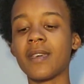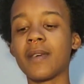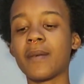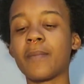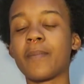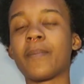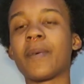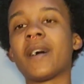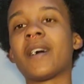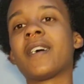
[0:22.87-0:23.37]

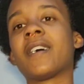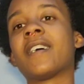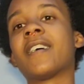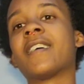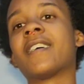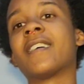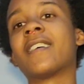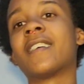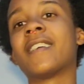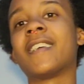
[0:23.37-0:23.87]

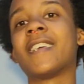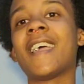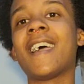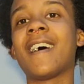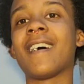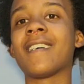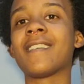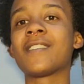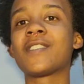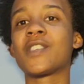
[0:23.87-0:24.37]
But
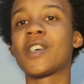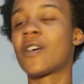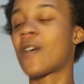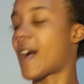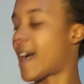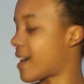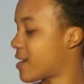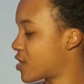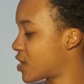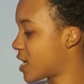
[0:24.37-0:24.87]
yeah, so
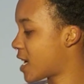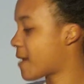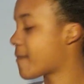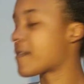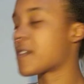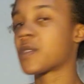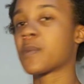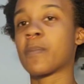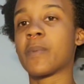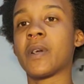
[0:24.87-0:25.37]
I actually have
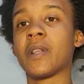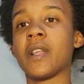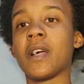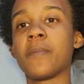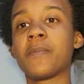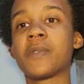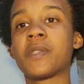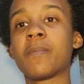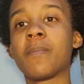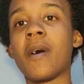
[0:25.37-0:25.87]
this
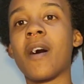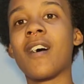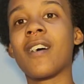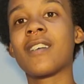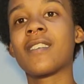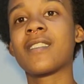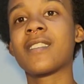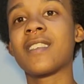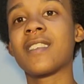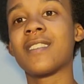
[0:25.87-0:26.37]
pull-ups
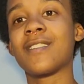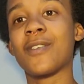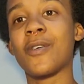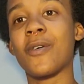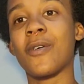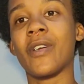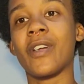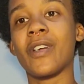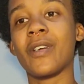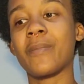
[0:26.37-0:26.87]
box in the
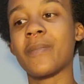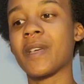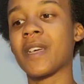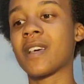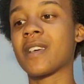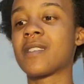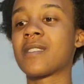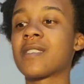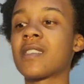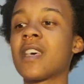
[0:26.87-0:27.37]
corner
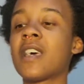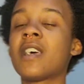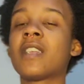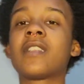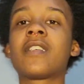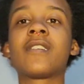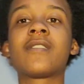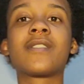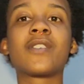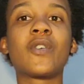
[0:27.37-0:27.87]
because
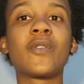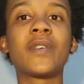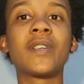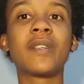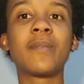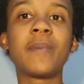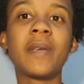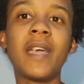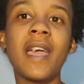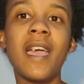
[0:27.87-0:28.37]
there's going
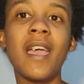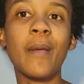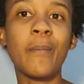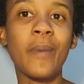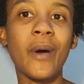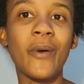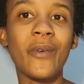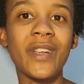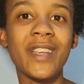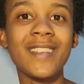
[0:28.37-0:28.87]
to be a
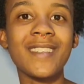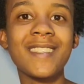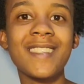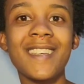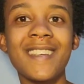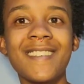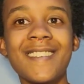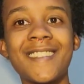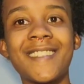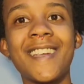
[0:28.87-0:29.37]
bonus
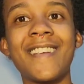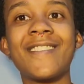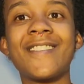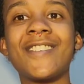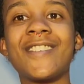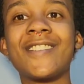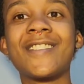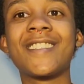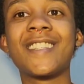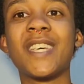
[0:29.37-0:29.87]

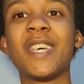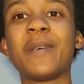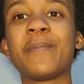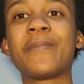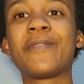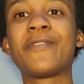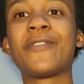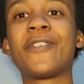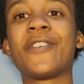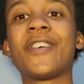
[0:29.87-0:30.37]
extender tip
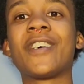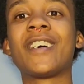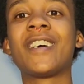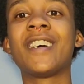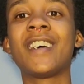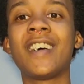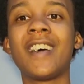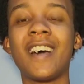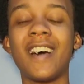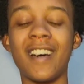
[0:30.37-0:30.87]
for
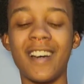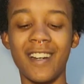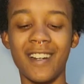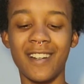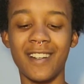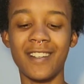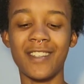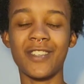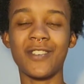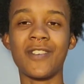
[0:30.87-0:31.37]

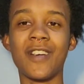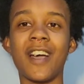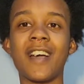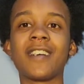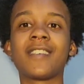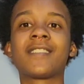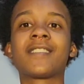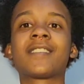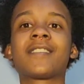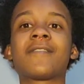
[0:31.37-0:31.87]
you
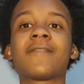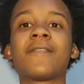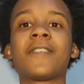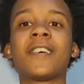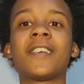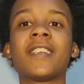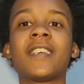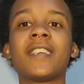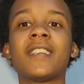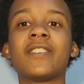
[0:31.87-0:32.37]
guys to
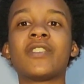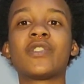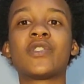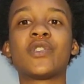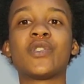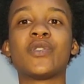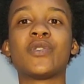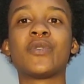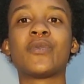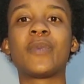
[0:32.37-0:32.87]
fit
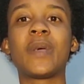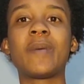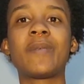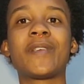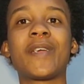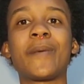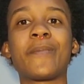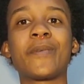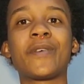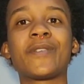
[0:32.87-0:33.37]
into baby
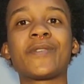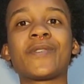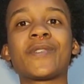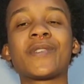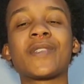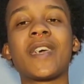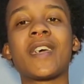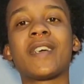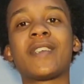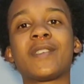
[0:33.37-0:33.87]

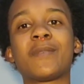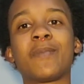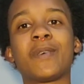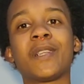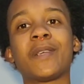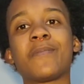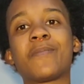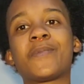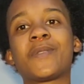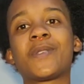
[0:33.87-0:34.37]
diapers and
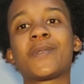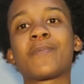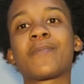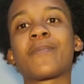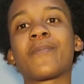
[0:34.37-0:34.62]
pull-ups.